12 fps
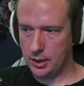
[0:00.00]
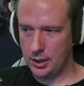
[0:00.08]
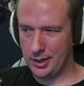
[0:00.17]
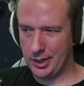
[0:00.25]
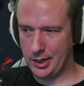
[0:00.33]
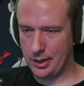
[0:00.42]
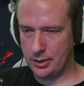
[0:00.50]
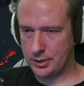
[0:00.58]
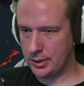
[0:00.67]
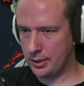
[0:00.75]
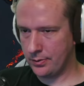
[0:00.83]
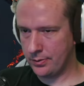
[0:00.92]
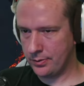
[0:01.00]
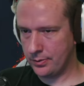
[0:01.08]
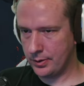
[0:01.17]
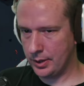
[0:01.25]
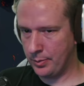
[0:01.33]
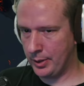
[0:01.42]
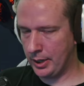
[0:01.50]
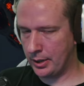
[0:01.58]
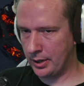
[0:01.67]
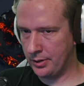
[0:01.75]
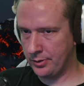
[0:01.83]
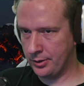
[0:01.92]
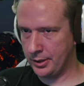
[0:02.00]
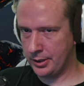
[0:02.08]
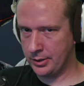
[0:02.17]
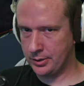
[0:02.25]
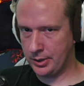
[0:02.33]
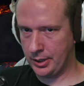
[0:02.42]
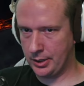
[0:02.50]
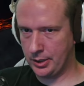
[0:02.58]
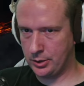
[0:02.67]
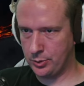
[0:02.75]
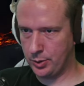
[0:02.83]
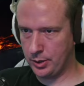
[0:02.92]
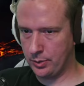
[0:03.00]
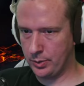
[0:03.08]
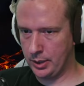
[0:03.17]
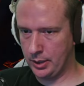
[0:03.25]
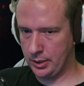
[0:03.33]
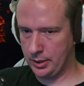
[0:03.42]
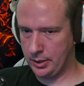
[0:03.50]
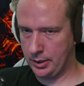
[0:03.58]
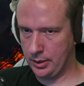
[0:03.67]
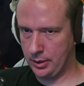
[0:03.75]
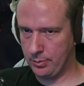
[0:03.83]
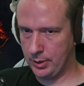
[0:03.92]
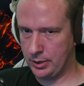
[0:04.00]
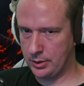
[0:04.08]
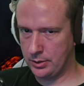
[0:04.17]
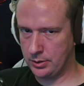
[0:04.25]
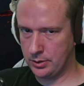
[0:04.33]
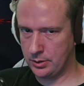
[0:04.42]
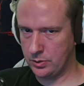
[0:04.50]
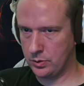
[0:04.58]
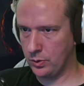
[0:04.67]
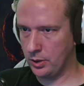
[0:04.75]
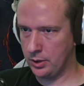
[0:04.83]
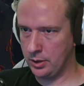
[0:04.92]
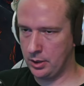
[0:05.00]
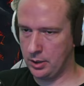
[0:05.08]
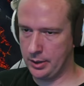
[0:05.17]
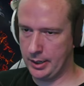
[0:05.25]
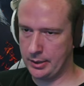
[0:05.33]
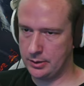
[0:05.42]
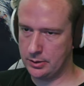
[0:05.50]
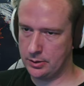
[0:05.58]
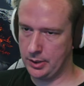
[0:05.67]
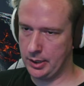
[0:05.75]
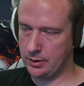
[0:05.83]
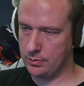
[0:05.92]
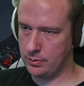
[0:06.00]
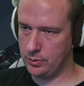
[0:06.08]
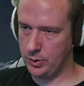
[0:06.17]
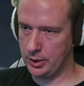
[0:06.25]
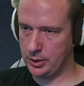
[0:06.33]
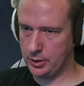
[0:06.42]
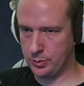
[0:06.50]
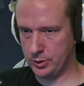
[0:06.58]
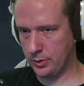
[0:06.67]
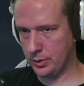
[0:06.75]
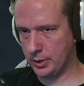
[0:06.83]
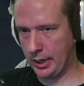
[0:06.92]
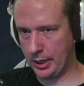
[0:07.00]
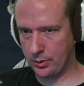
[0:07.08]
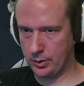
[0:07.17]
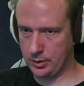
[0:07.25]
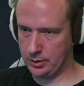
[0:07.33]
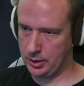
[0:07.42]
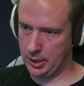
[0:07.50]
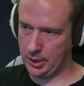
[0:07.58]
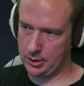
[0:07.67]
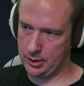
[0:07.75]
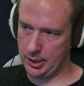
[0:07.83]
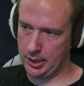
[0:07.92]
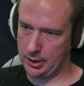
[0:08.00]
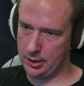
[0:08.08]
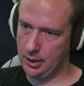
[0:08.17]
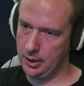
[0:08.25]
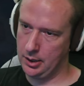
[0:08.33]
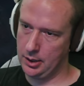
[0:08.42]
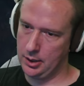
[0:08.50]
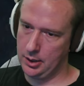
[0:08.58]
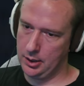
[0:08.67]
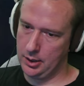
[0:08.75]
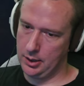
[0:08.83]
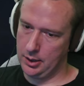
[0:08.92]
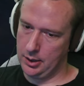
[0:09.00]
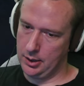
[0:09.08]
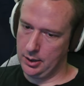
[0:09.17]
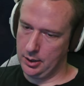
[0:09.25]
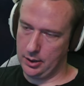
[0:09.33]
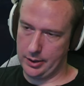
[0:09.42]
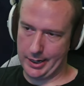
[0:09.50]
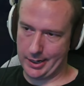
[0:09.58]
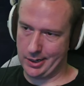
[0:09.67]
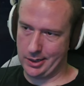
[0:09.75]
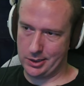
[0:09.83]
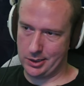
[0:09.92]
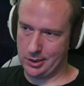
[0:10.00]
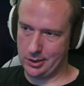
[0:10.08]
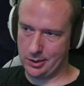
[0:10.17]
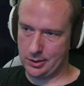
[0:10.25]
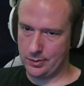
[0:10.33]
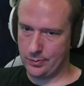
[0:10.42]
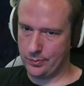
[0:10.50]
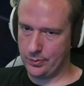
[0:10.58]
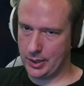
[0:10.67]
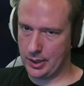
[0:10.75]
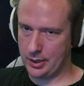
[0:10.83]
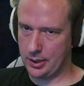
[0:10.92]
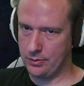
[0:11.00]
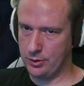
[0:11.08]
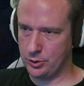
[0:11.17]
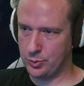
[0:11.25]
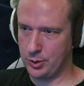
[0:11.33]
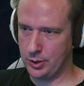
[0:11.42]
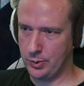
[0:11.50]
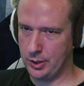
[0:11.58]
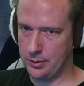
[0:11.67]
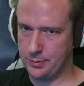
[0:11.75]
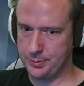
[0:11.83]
A lot of the stuff I'm not covering because they teach you pretty well in the missions and tutorial and all that. So like what ships to attack, what to not attack, all that kind of shit. It covers pretty well.